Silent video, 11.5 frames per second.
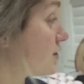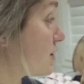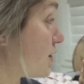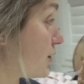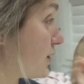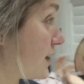
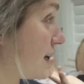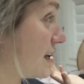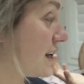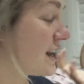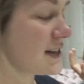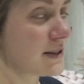So
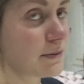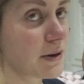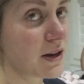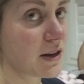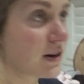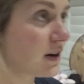it has
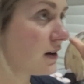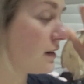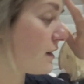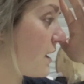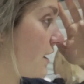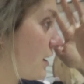been
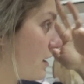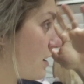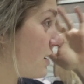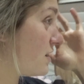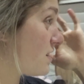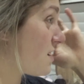like
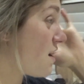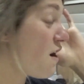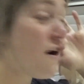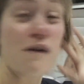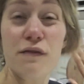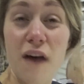
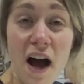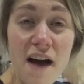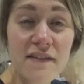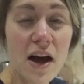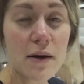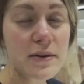
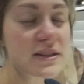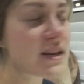5 hours